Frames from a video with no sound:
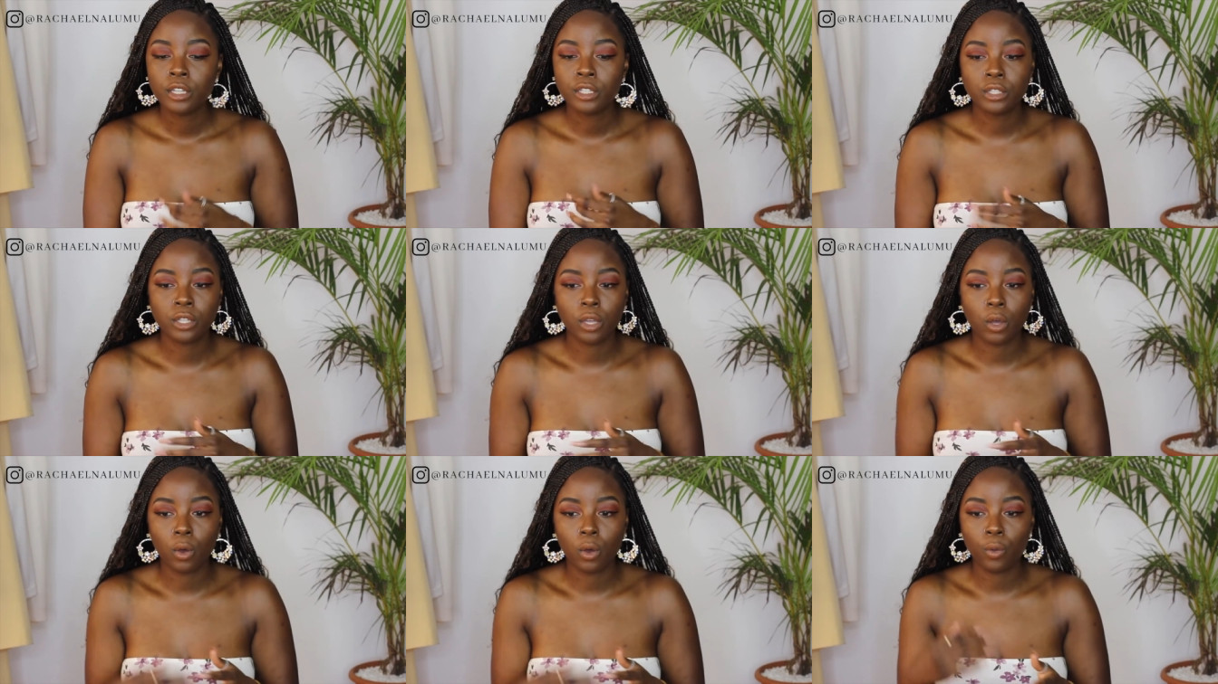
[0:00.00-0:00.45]

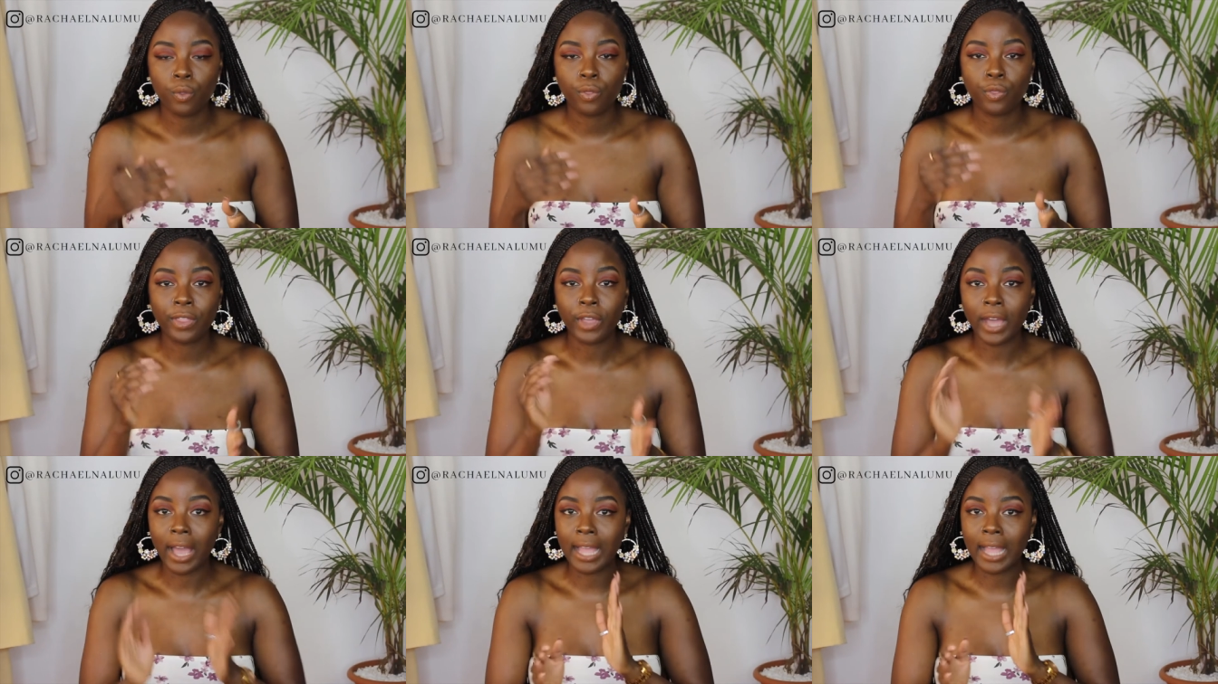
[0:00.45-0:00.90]

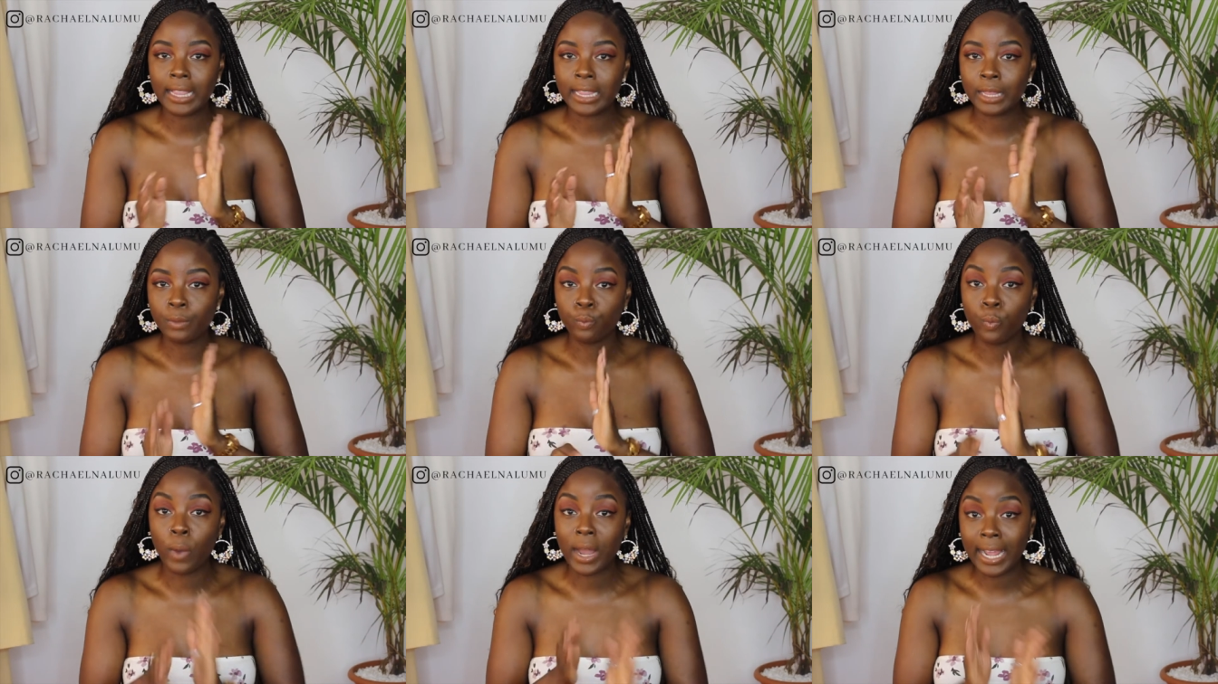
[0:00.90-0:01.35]
So
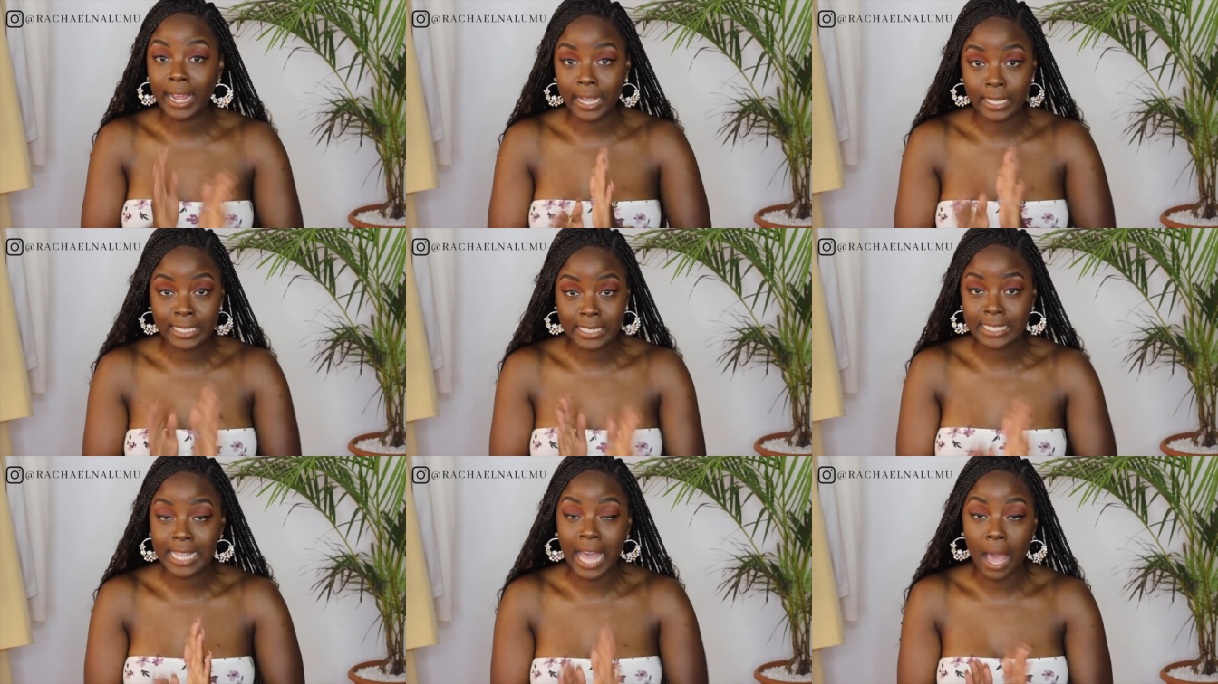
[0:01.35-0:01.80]
the, but
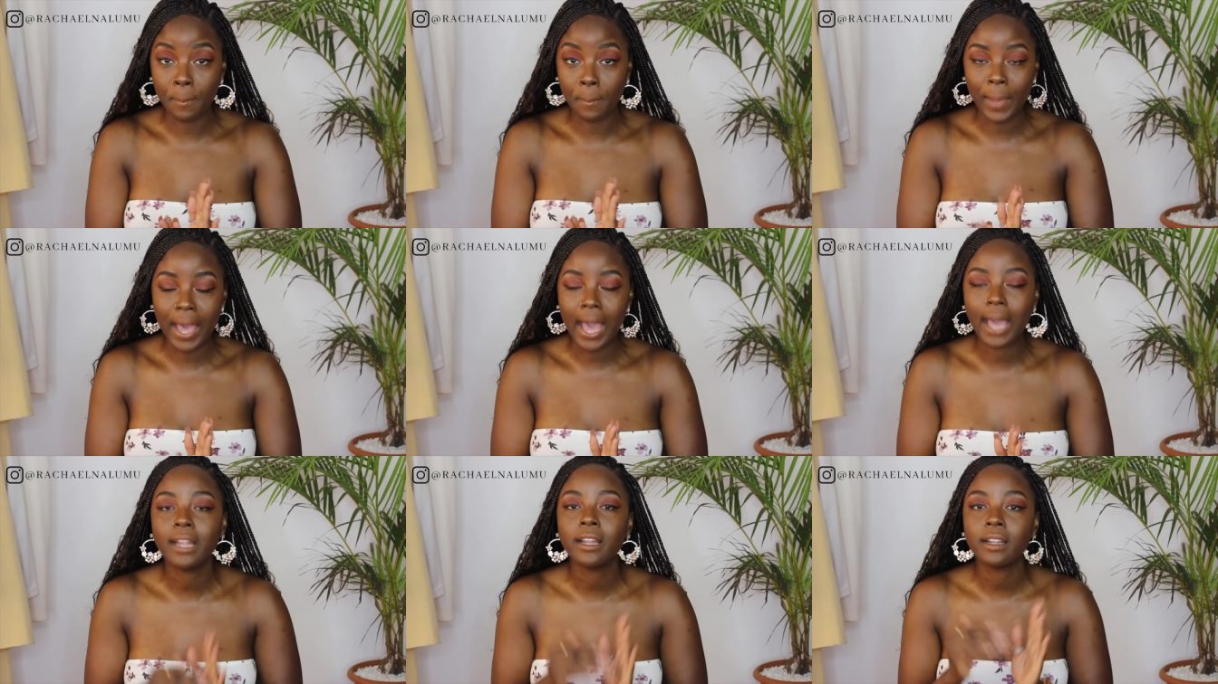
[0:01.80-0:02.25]
it's
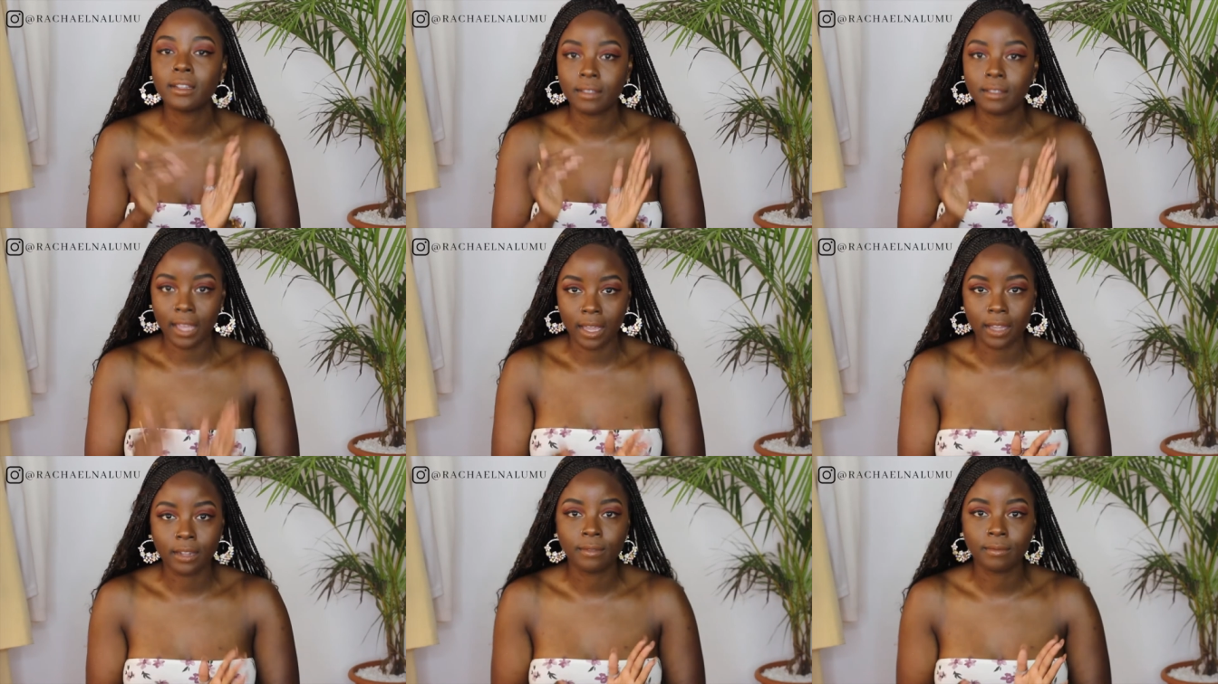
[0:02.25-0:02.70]

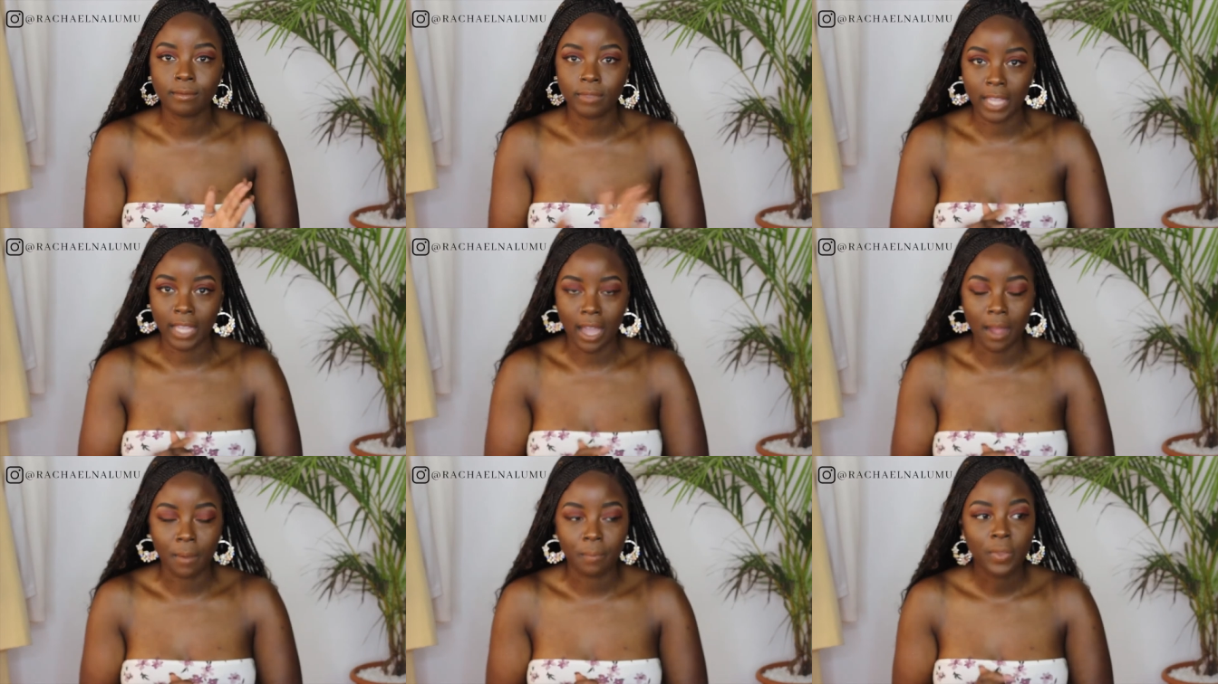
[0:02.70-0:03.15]
that bad,
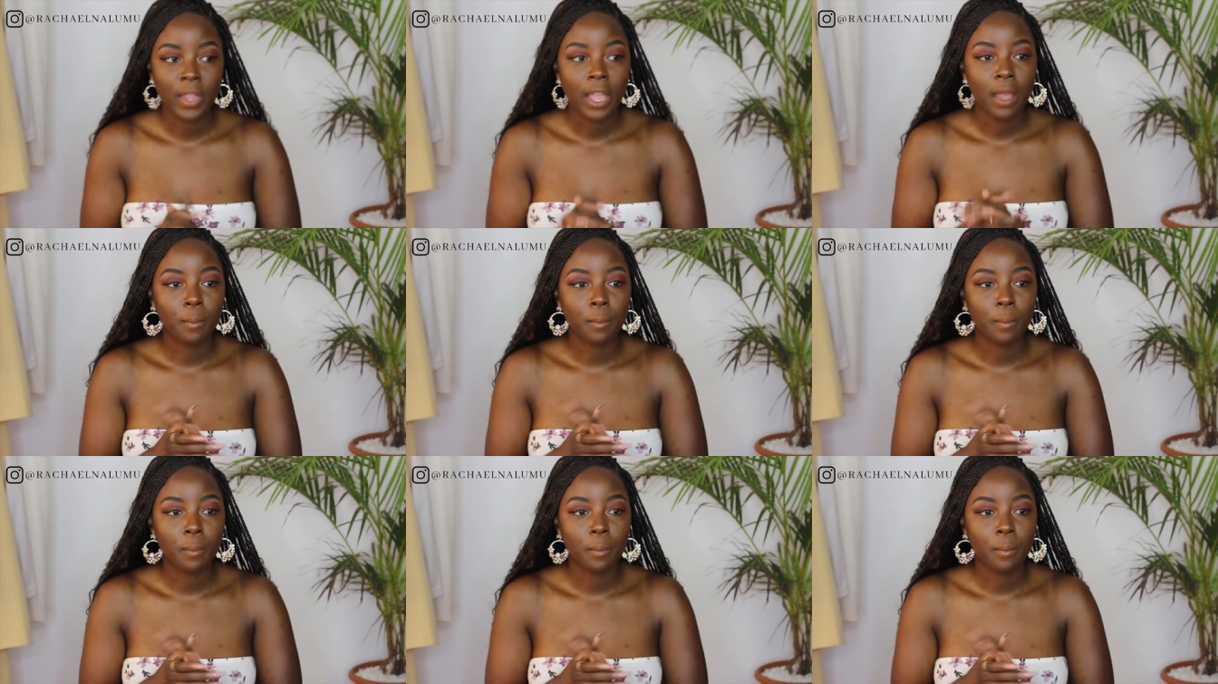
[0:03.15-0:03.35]
then yeah.